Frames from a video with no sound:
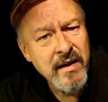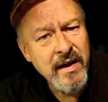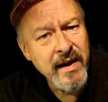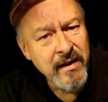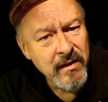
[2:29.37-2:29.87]

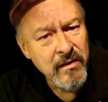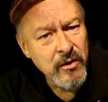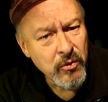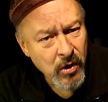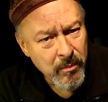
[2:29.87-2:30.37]
in
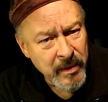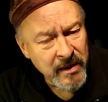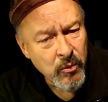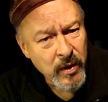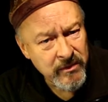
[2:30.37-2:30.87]
Europe,
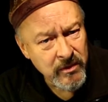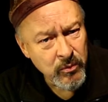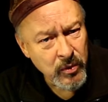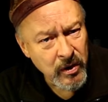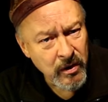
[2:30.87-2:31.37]
in the
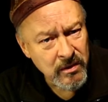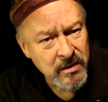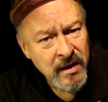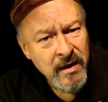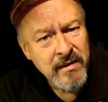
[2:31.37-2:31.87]
Western world,